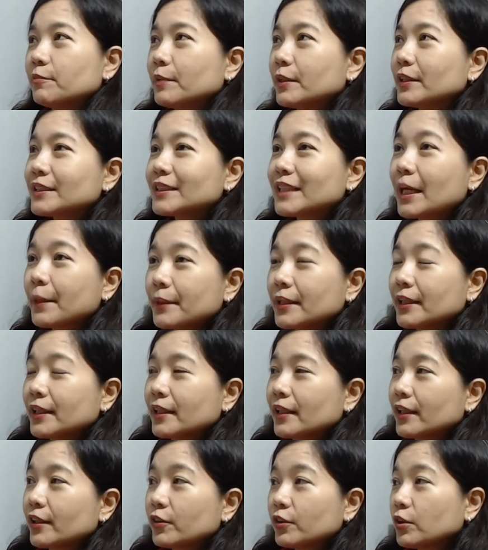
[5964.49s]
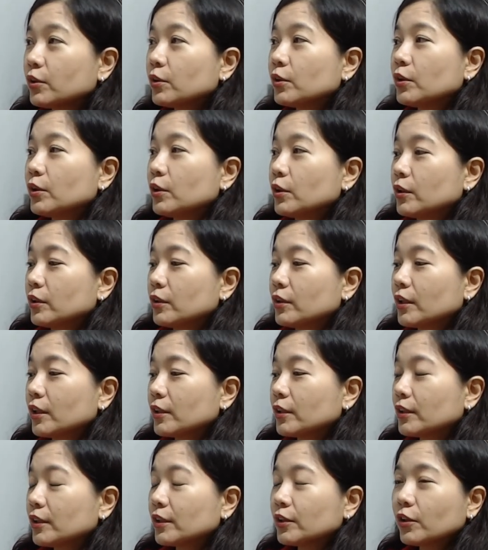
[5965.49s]
Pero sabi nila, you know,
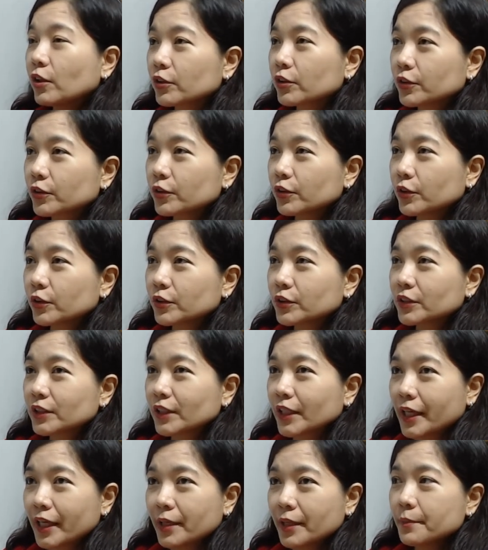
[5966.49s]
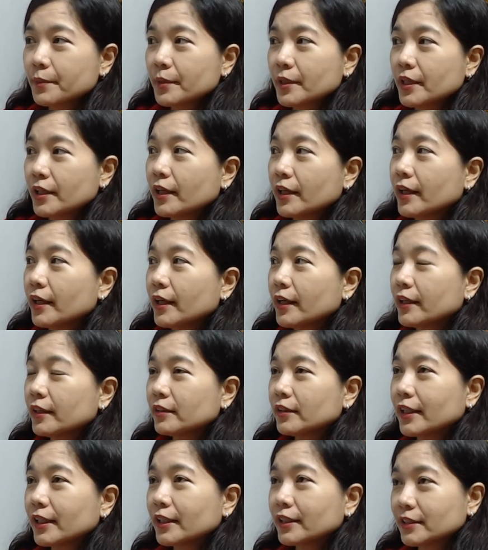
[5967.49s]
na the doctor dogs came
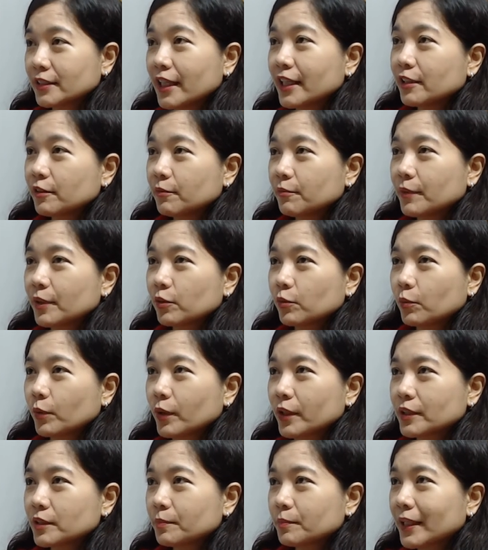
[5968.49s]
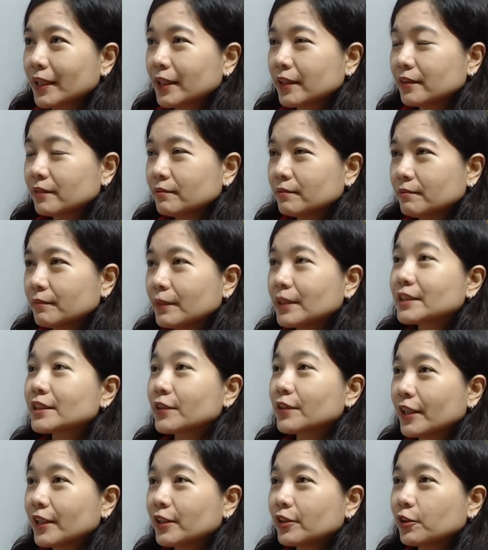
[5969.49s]
and the excitement was parang mas
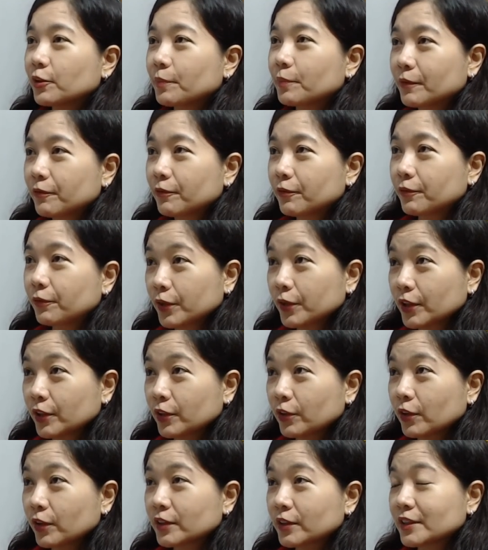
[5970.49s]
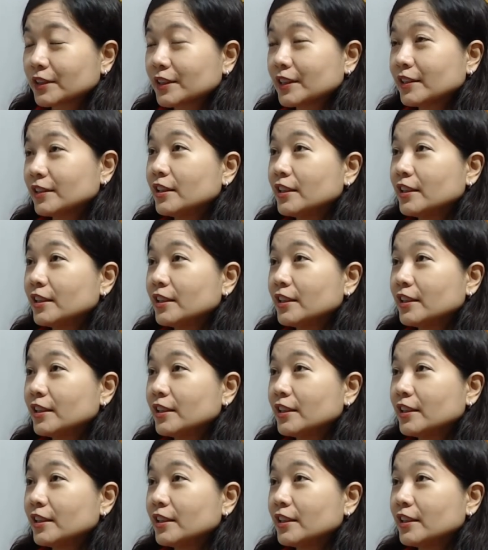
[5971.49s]
greater pa for the dogs than